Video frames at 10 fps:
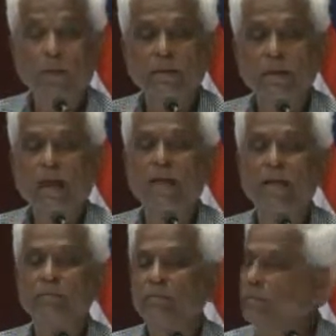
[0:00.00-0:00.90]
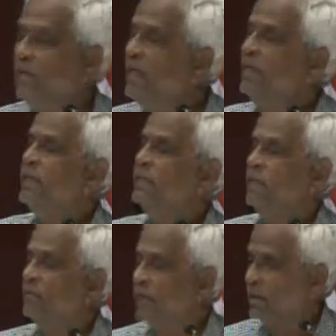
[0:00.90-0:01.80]
then I
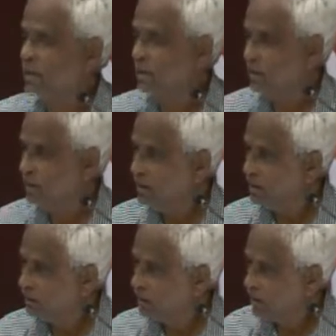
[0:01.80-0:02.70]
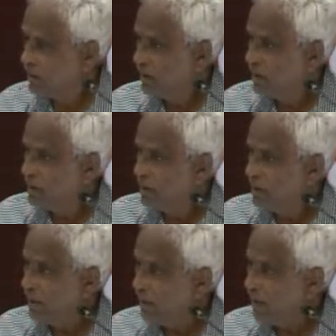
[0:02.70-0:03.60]
rediscover
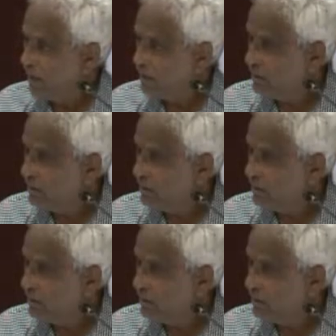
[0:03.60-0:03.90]
India.